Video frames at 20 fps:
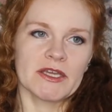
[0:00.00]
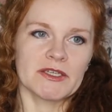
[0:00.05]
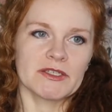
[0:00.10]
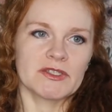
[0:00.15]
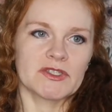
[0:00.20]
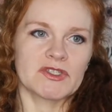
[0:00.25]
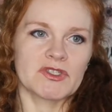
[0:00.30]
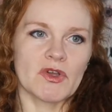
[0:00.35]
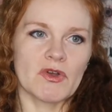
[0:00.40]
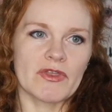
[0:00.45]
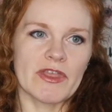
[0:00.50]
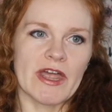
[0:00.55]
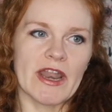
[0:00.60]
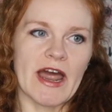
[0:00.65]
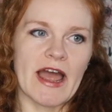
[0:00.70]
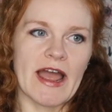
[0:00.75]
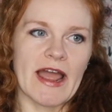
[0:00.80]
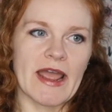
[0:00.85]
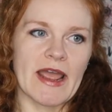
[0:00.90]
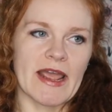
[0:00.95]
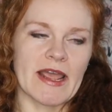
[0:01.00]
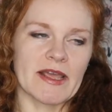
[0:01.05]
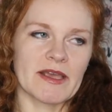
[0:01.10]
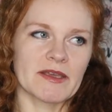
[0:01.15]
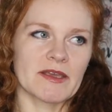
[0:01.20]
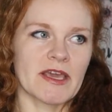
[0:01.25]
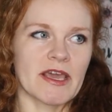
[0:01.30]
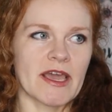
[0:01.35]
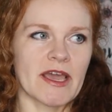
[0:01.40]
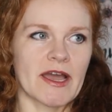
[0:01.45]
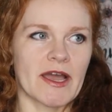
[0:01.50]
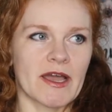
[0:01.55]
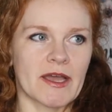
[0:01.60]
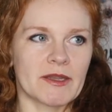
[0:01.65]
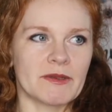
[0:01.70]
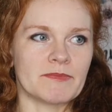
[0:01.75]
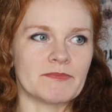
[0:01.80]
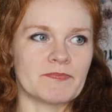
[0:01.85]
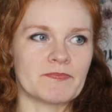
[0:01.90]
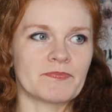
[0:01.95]
so that I
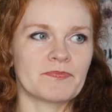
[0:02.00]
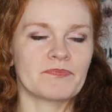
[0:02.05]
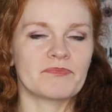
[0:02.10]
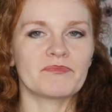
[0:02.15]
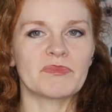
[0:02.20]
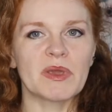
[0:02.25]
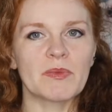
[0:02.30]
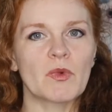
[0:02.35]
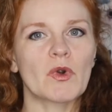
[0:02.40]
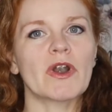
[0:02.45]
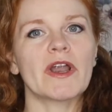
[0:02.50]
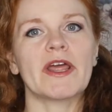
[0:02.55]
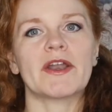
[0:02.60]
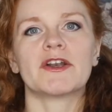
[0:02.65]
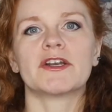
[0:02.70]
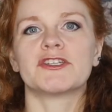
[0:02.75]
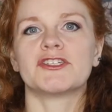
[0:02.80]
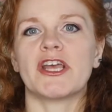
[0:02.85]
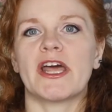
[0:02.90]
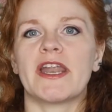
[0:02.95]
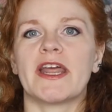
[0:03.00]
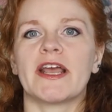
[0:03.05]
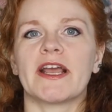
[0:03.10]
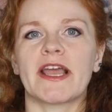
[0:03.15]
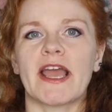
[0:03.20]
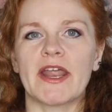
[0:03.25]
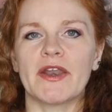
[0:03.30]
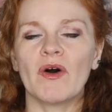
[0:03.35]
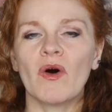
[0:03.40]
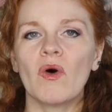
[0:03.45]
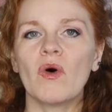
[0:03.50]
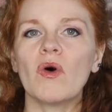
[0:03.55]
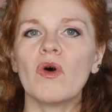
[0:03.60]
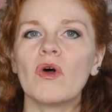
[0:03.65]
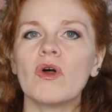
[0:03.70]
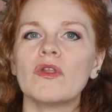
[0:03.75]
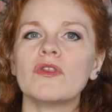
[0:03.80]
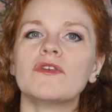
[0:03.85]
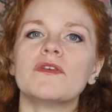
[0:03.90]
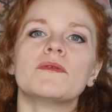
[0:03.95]
can be more energetic and
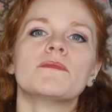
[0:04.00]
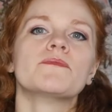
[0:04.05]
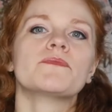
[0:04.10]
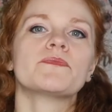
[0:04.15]
hold